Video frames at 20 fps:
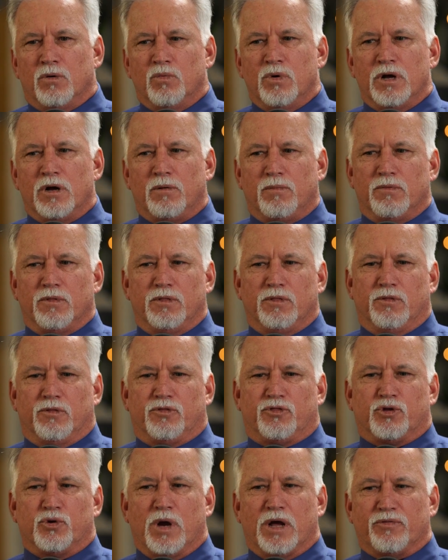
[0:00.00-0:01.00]
Well,
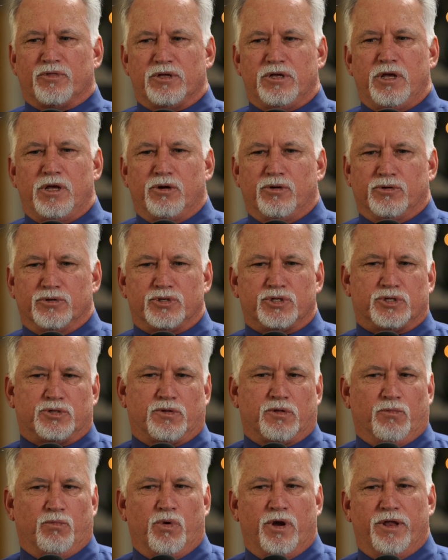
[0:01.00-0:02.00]
throughout the years,
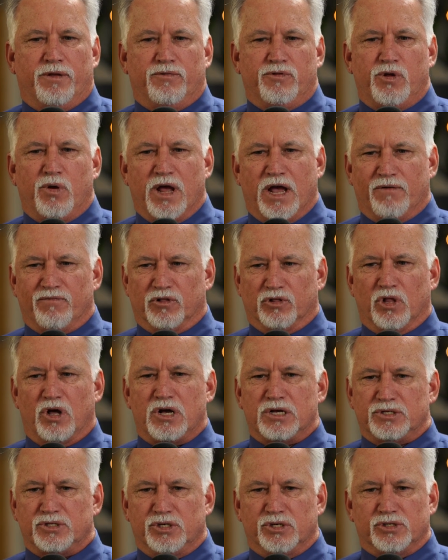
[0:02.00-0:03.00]
when you have the
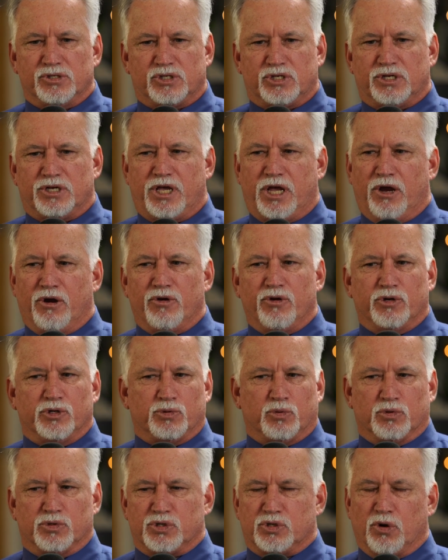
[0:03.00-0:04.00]
losses,
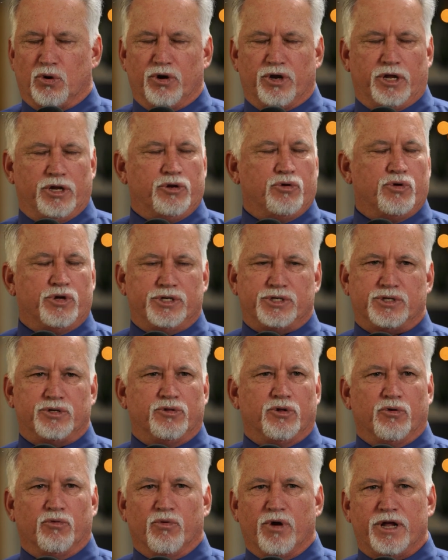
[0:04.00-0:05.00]
carriers will start
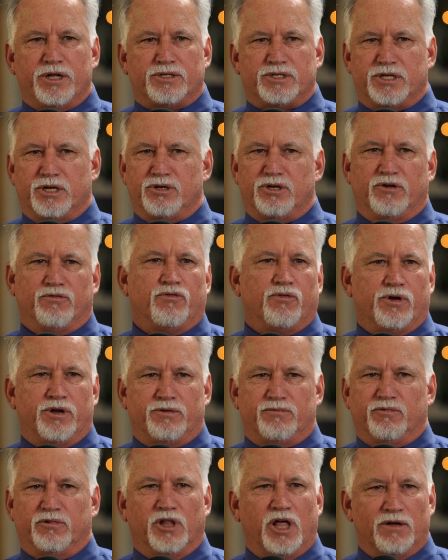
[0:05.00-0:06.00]
increasing their rates at
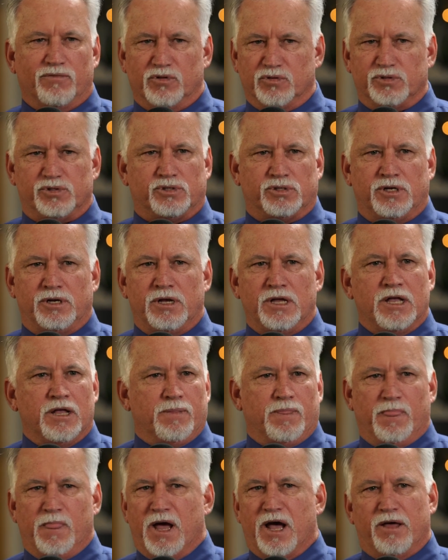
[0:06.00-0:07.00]
different levels.
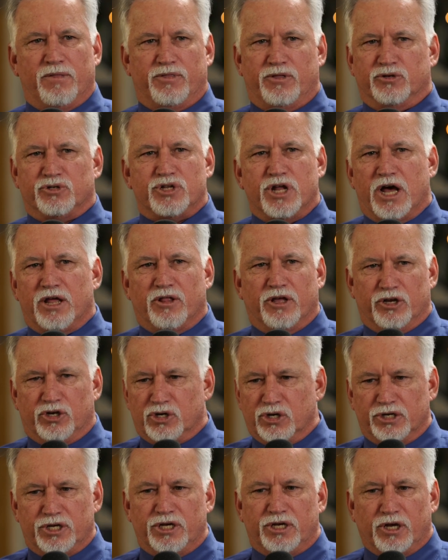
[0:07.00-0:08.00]
There's not a
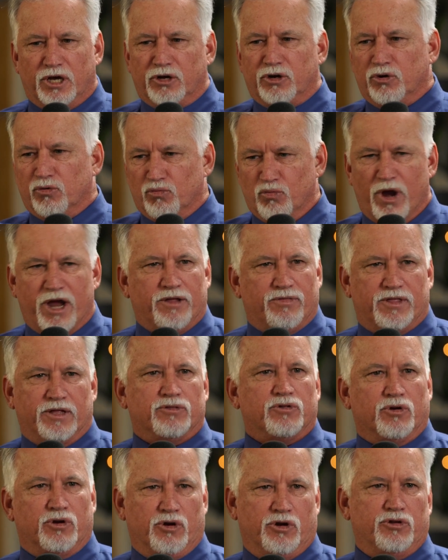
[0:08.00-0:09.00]
cookie cutter rate
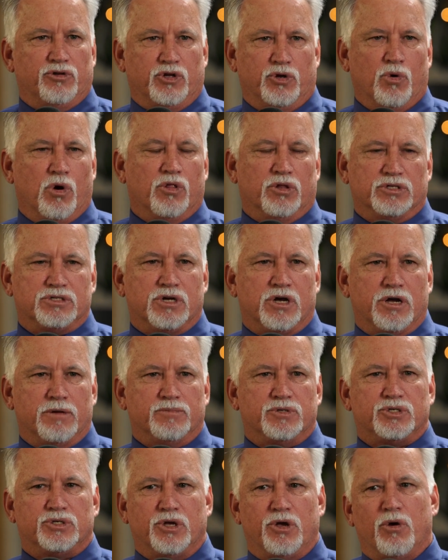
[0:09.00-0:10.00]
that they're going to do all the
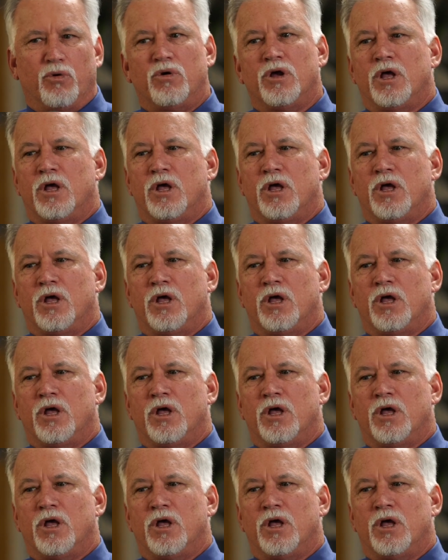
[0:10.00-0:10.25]
time. So